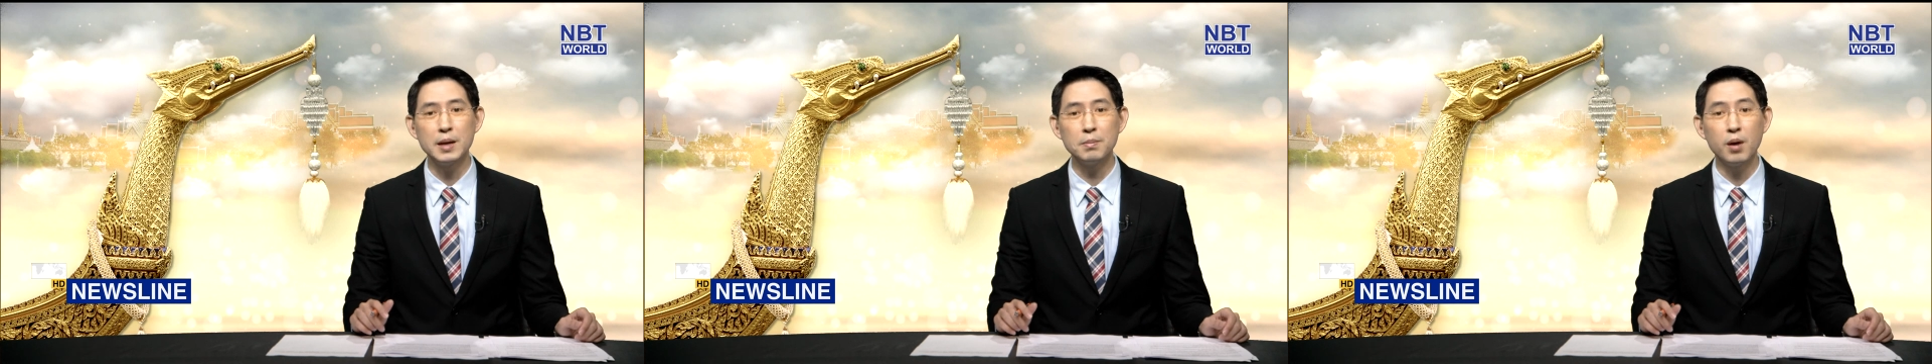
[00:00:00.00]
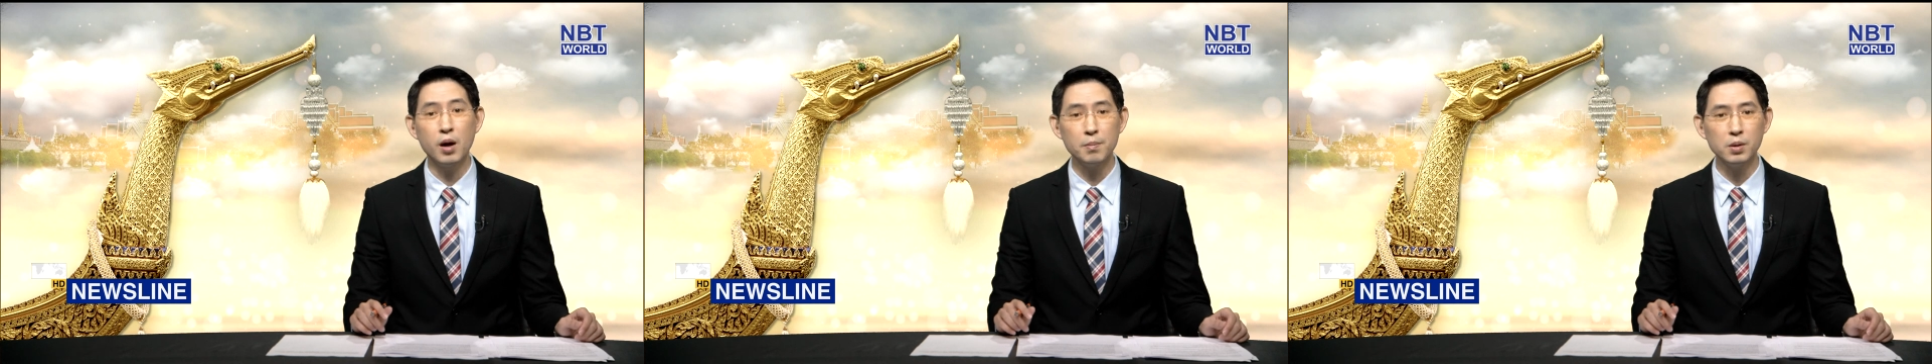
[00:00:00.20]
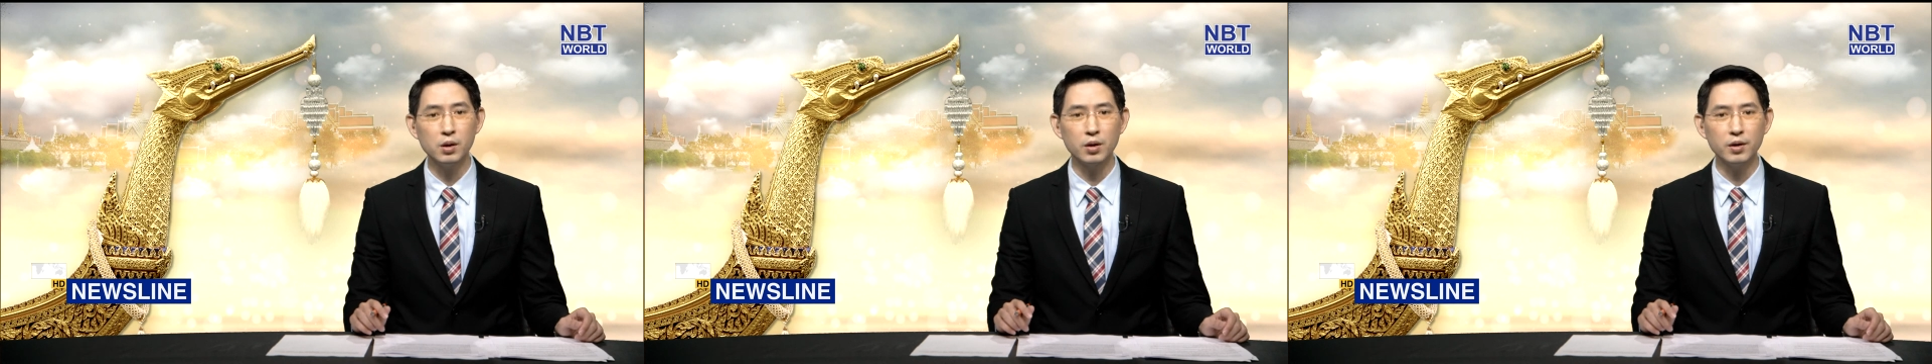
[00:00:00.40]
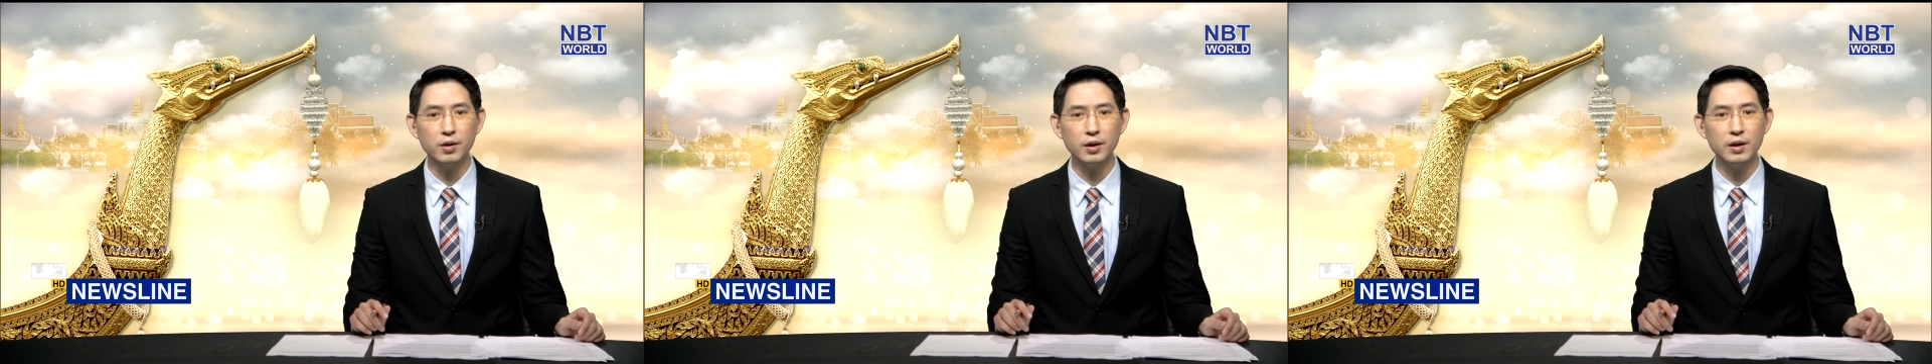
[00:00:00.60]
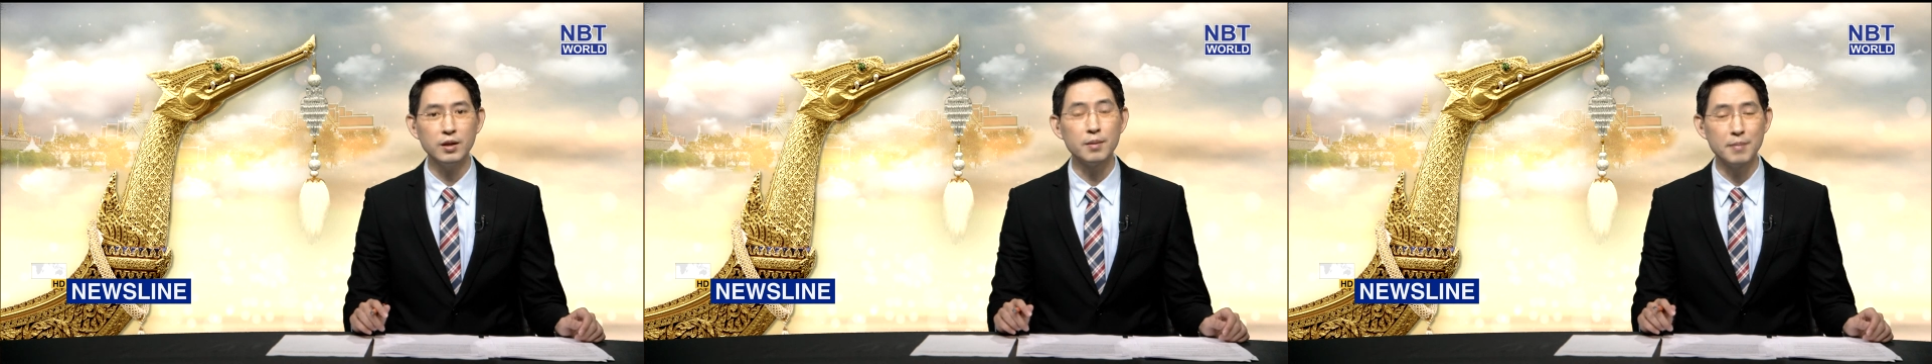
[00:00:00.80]
popular
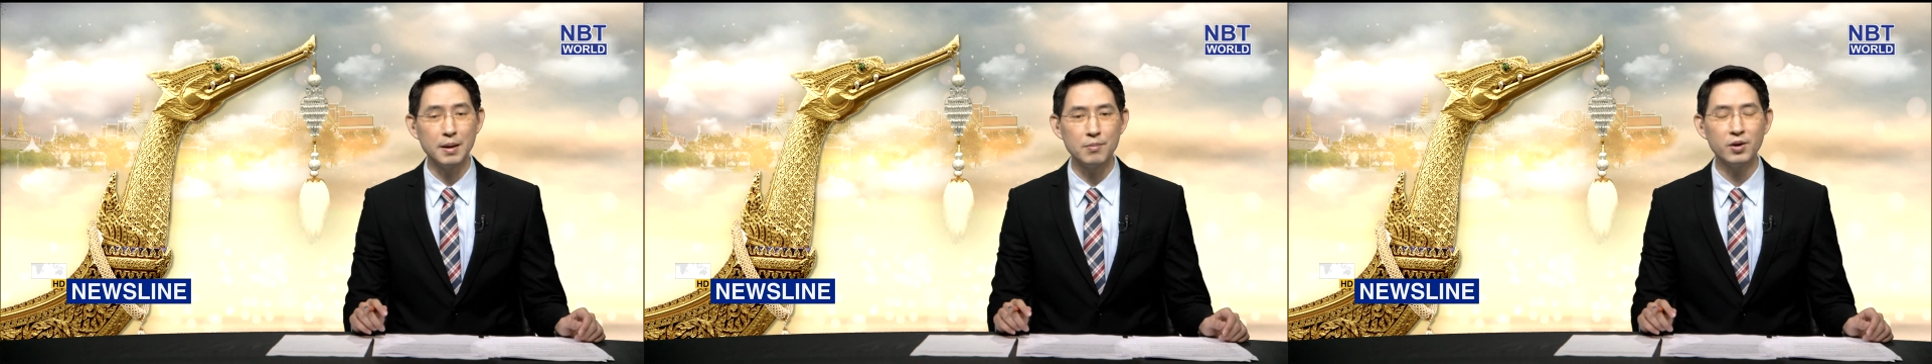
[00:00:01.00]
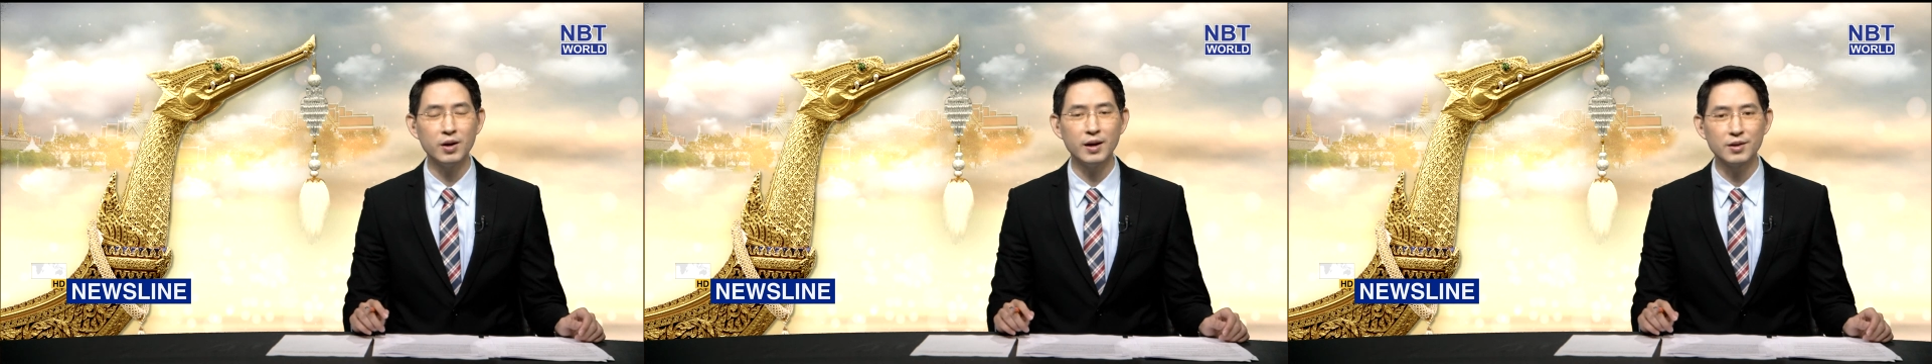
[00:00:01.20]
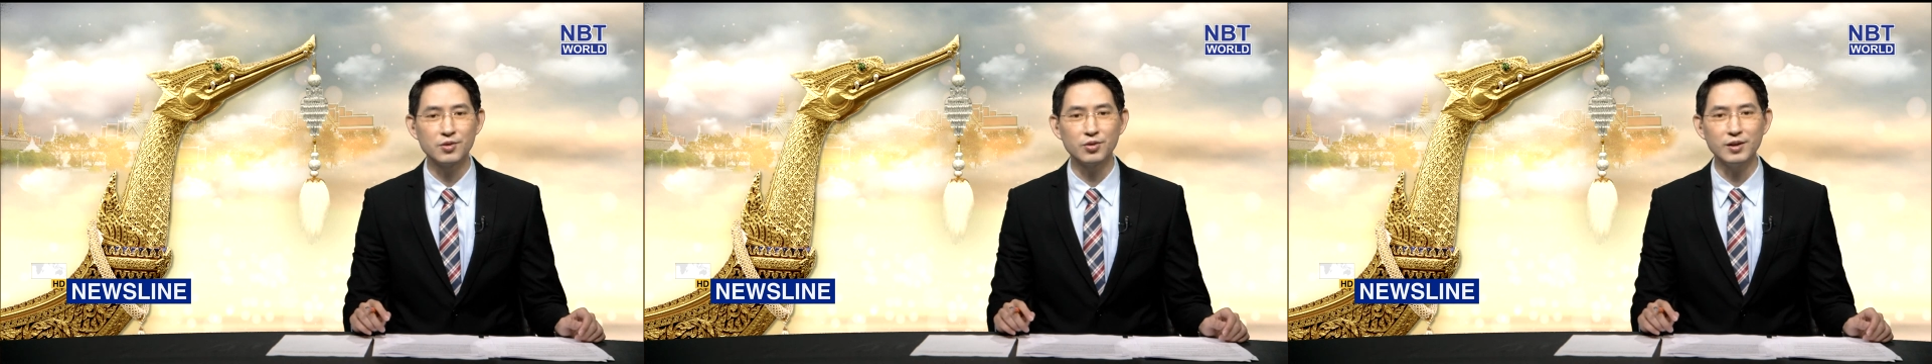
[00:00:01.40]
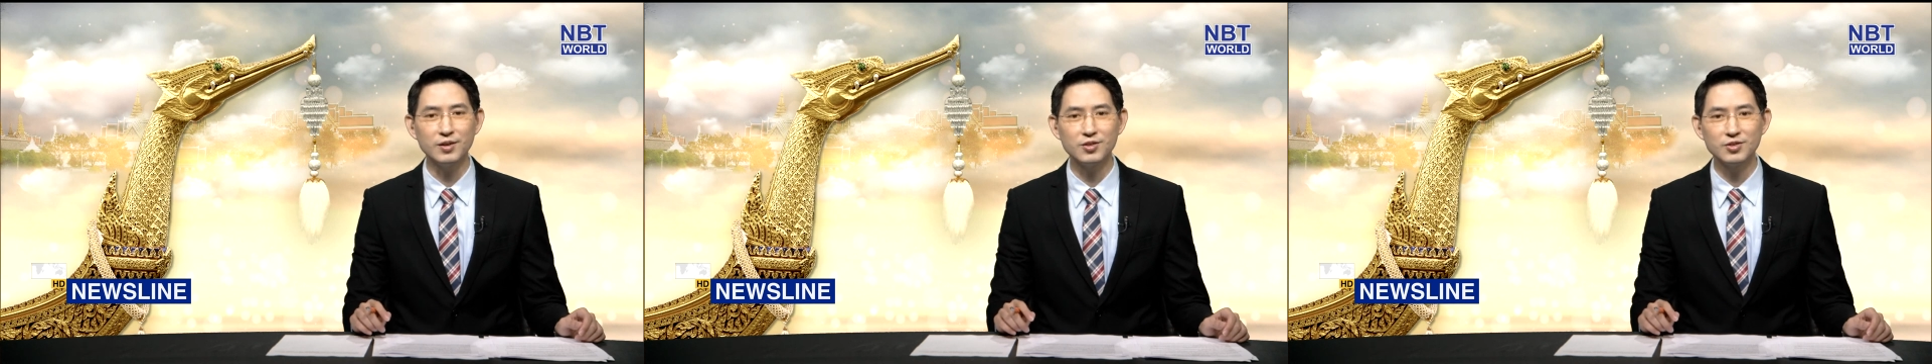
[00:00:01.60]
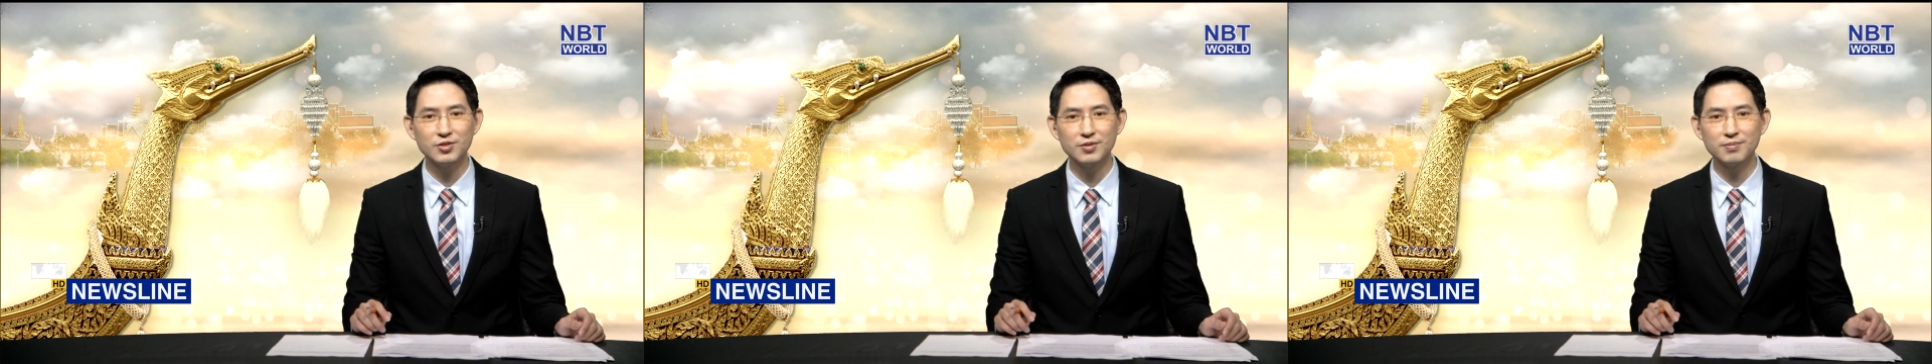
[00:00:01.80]
in the member
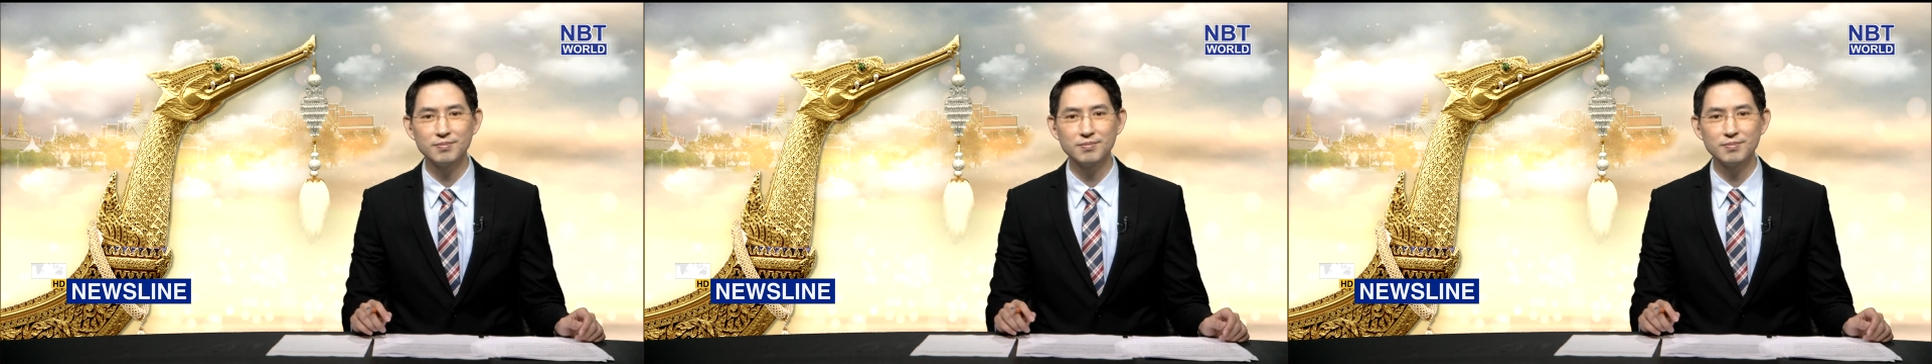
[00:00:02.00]
countries.